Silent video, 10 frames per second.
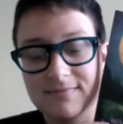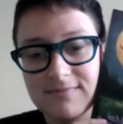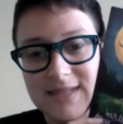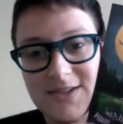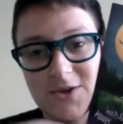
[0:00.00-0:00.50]

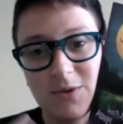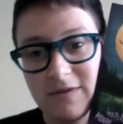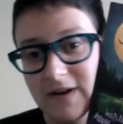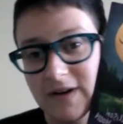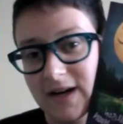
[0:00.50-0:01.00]
get your wolf
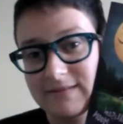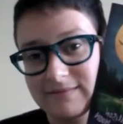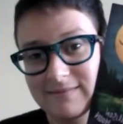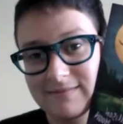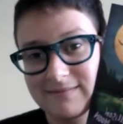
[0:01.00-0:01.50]
on
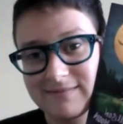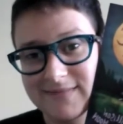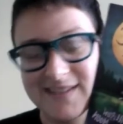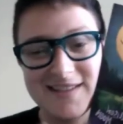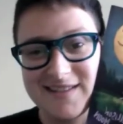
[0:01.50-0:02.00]

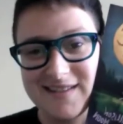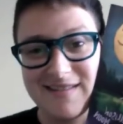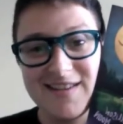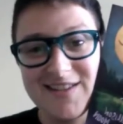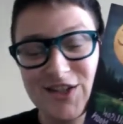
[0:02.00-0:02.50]
because this,
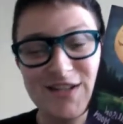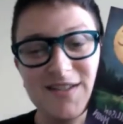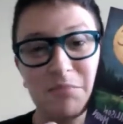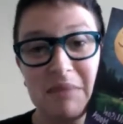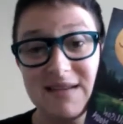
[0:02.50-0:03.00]
this shit is
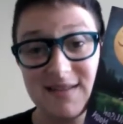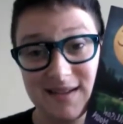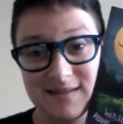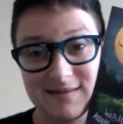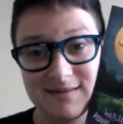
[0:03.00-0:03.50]

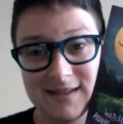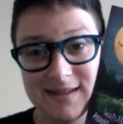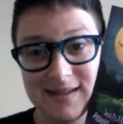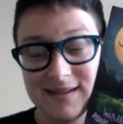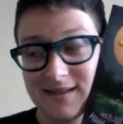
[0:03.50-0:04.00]
amazing.
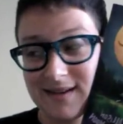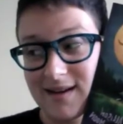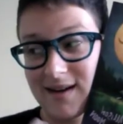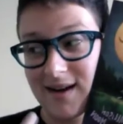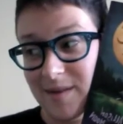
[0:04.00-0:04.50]

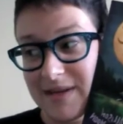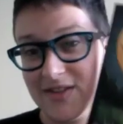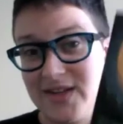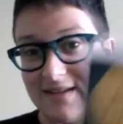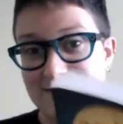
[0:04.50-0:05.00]

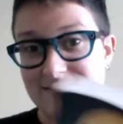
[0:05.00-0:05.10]
Amazing.